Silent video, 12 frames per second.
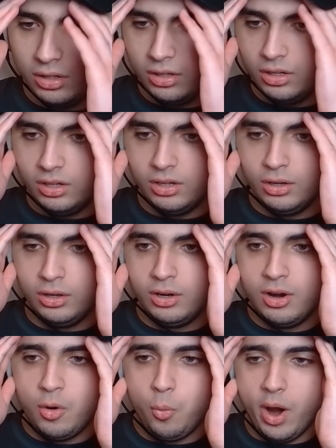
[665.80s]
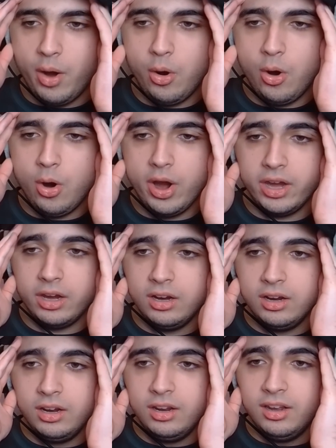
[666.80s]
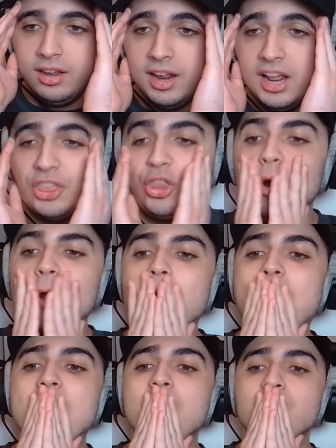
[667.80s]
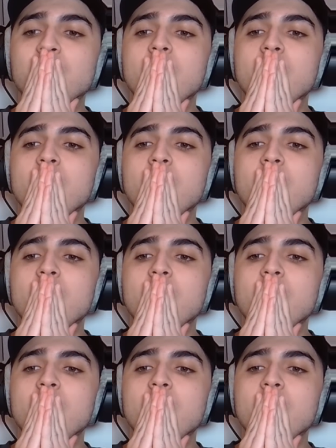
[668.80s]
Yes. Wait, wait, wait. He threw it out.